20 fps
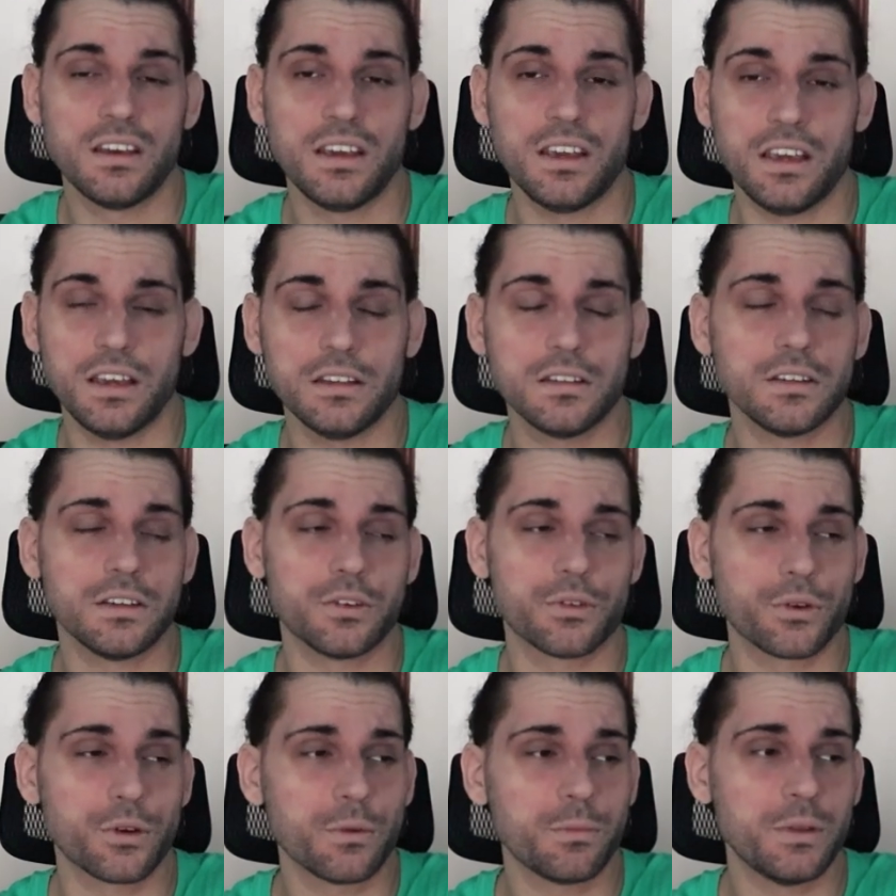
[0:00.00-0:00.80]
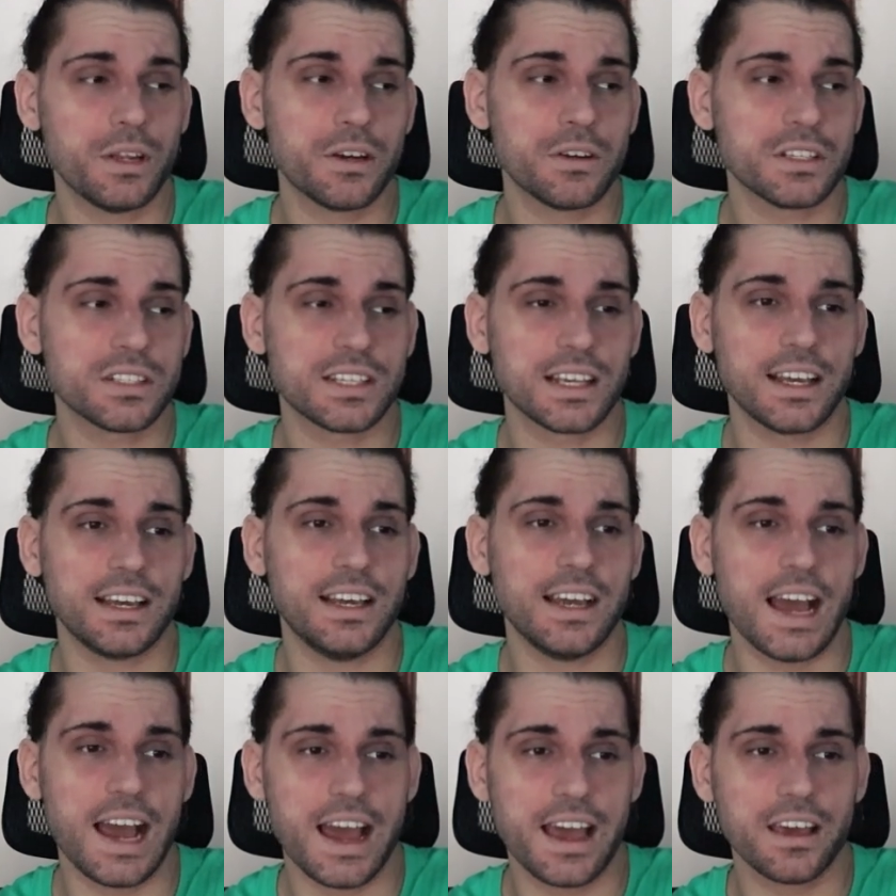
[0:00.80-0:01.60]
in the group there is a
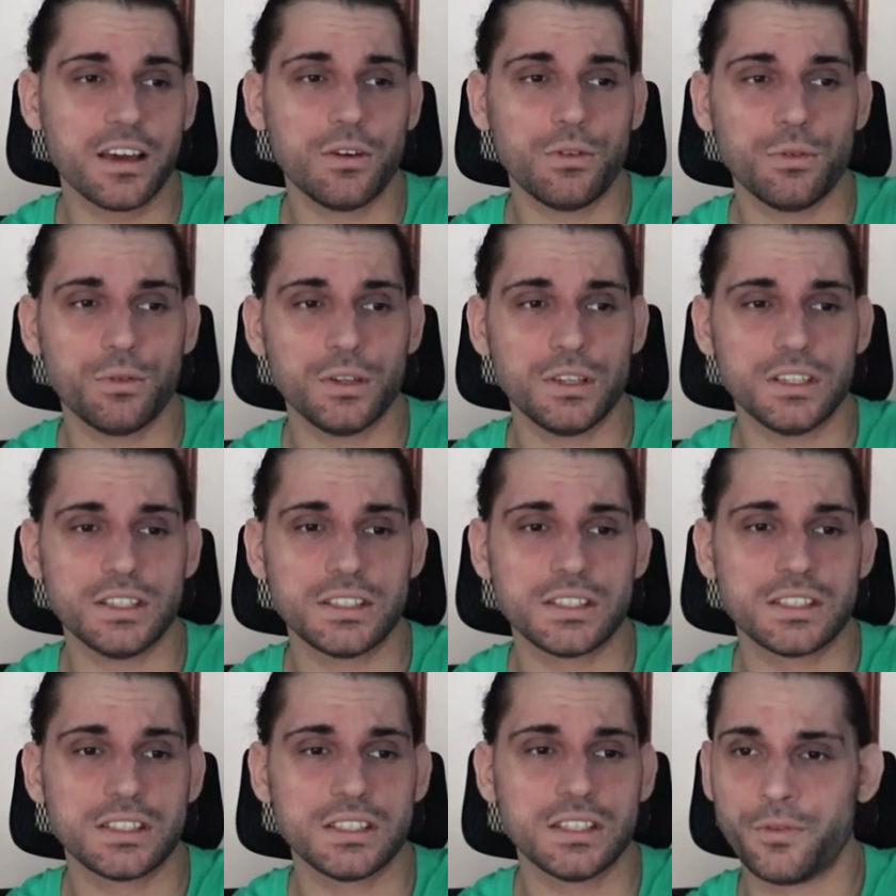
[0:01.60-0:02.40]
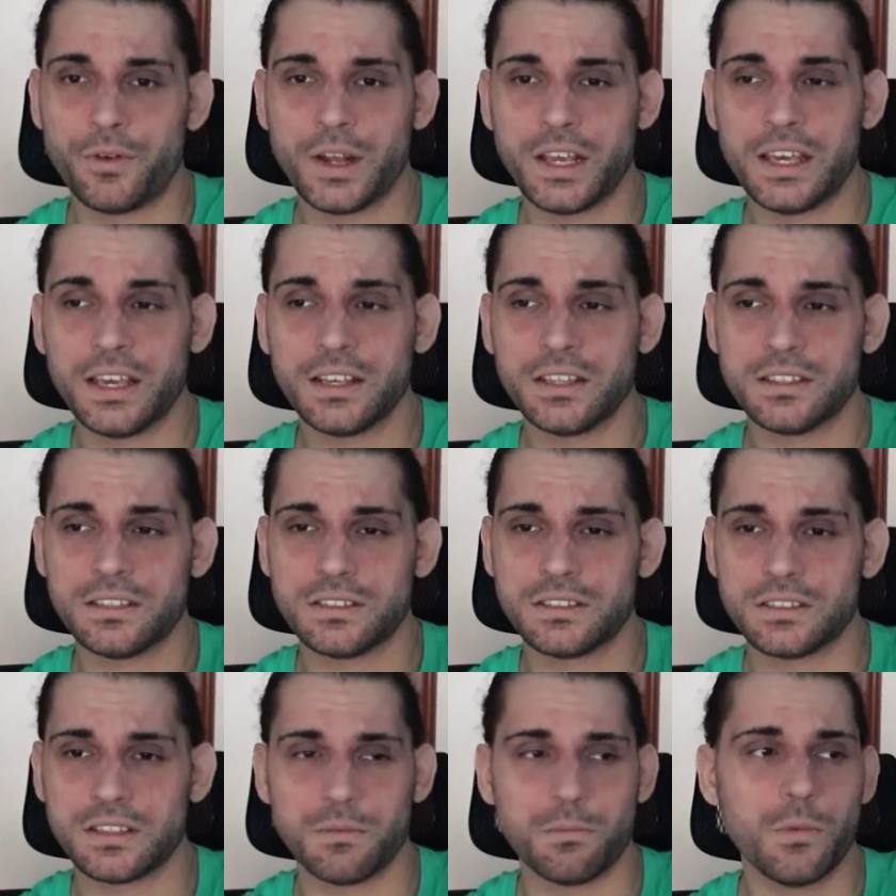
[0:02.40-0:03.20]
guy who is freaking
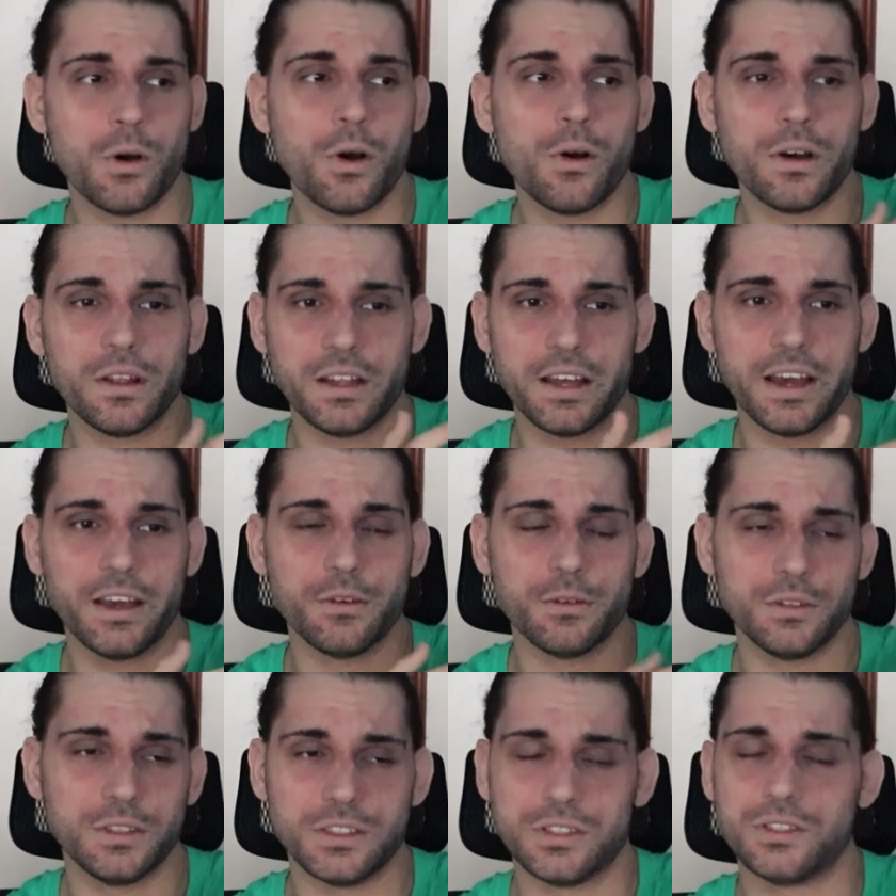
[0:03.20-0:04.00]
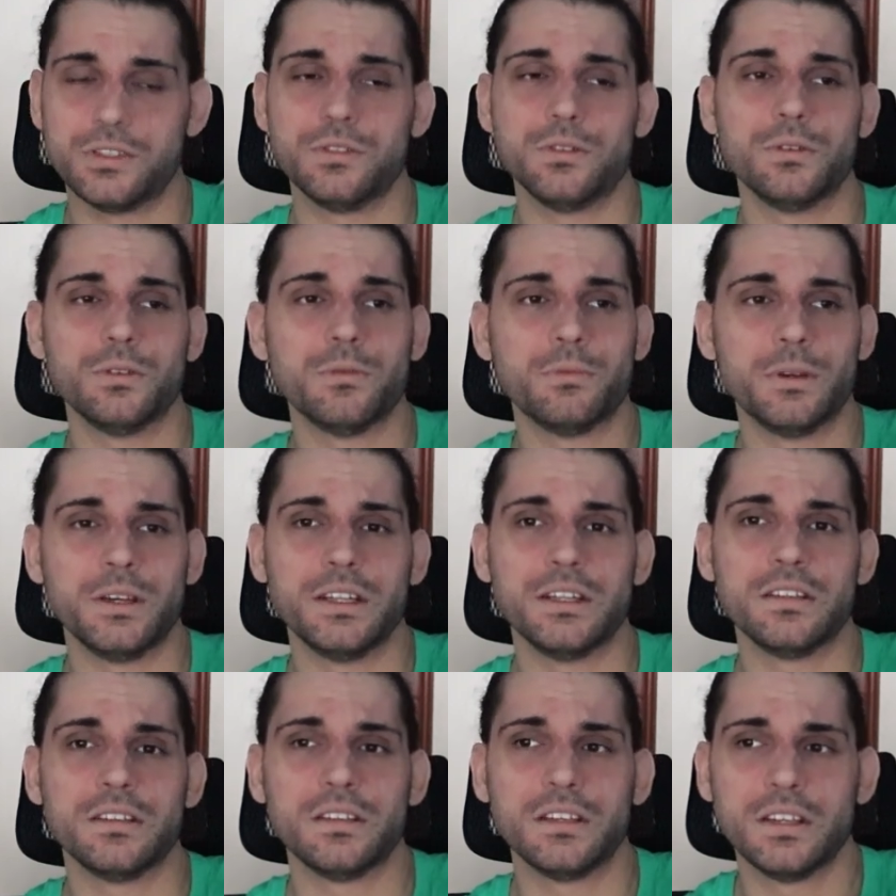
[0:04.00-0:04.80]
Samoan, I would assume,
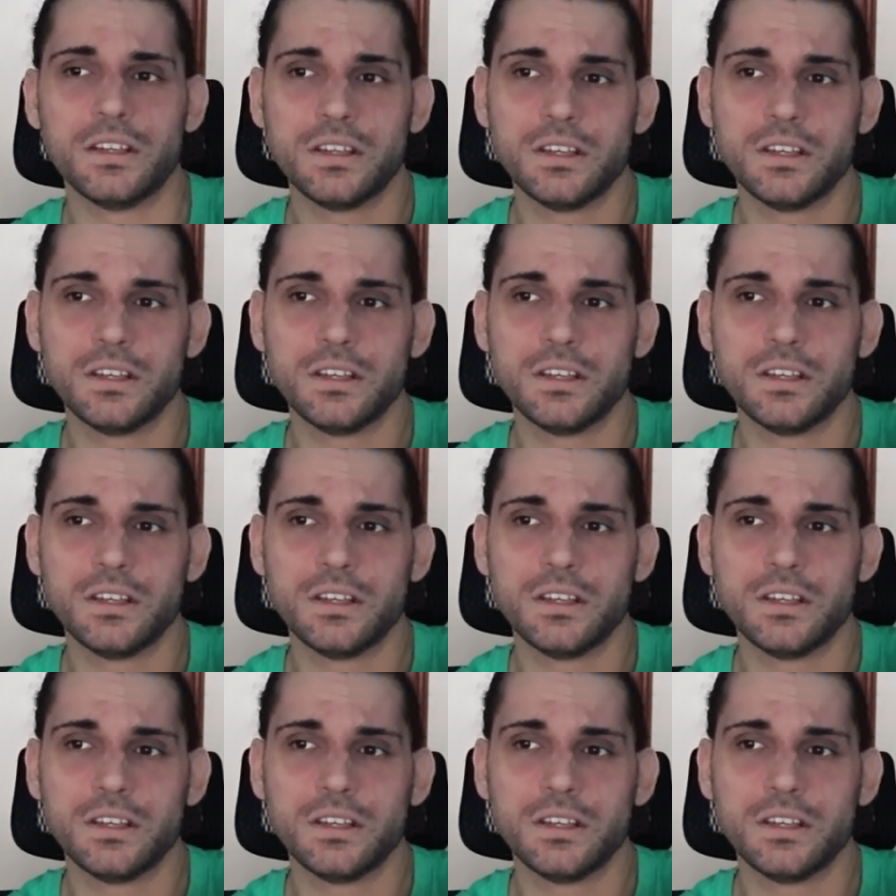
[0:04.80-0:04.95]
and